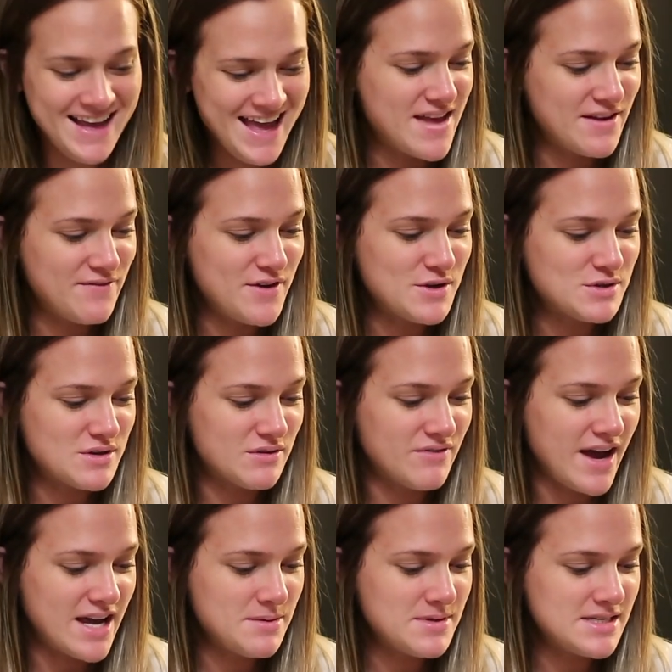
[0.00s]
Infused with
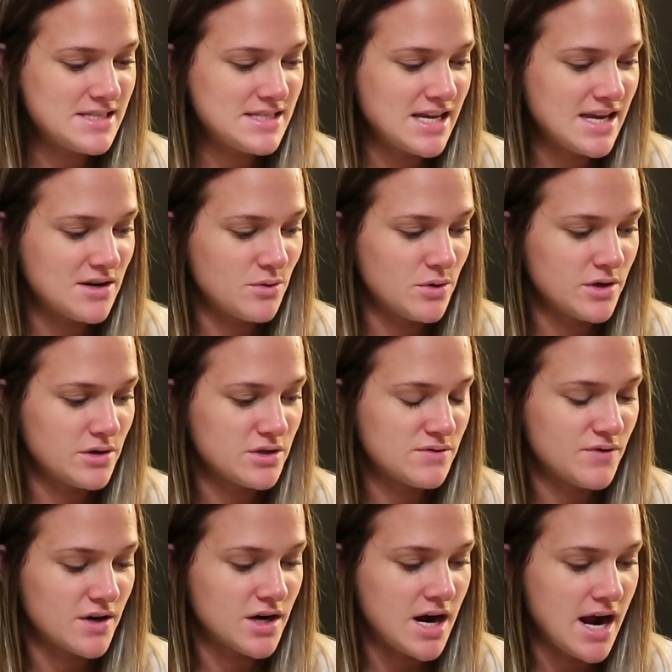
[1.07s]
vitamin C and oils
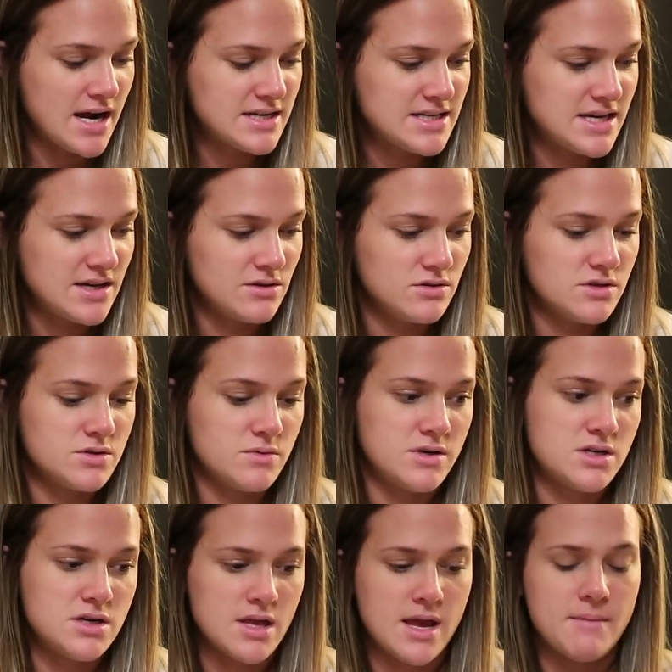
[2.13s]
for cracked heels,
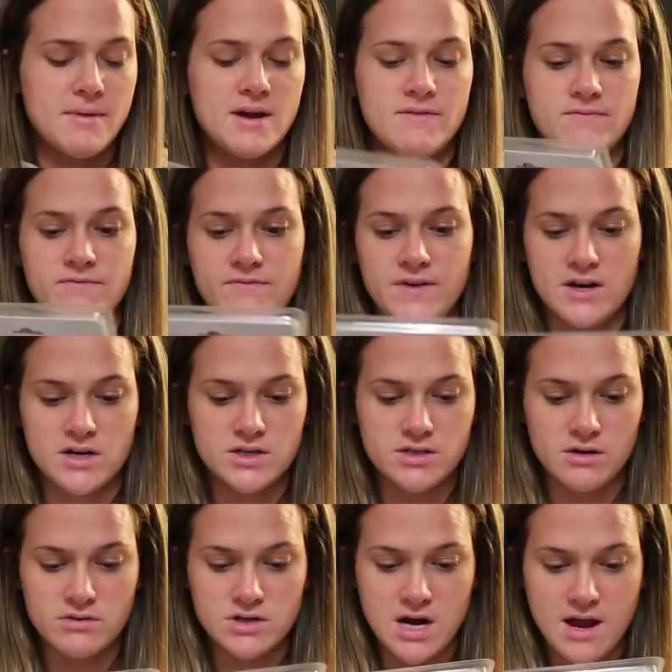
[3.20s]
which, like, my feet are
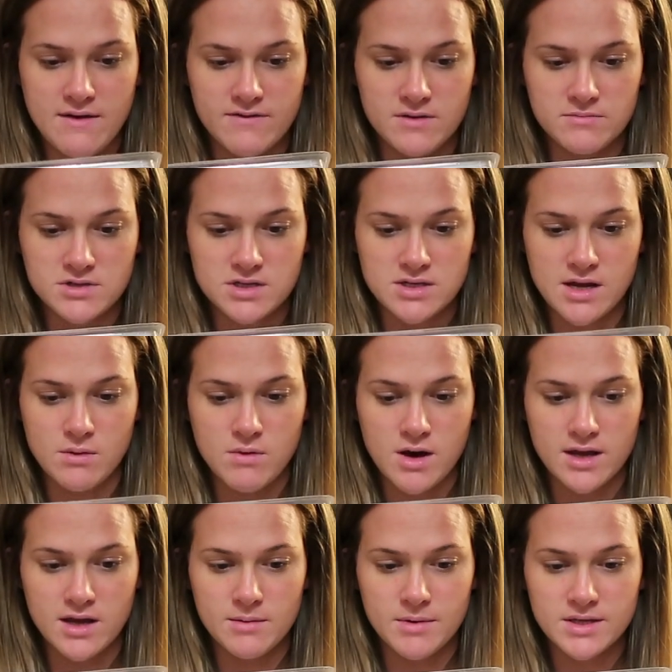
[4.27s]
so dry from just like
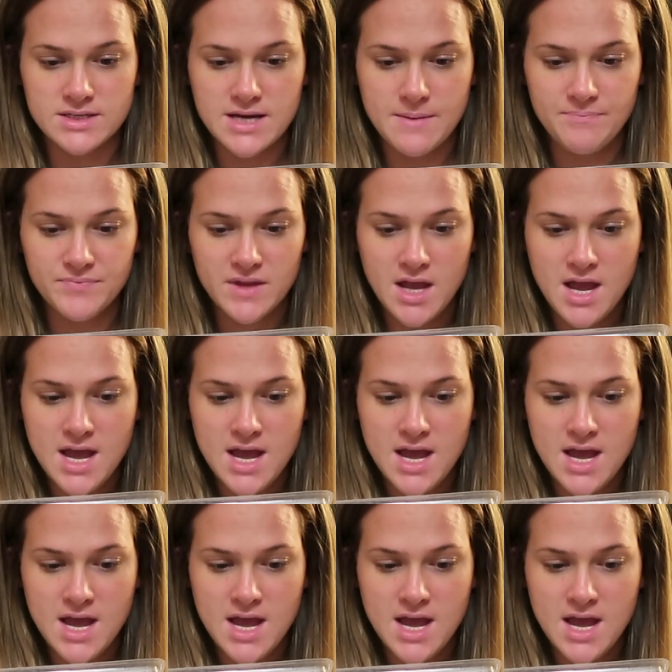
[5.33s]
walking on them all the time.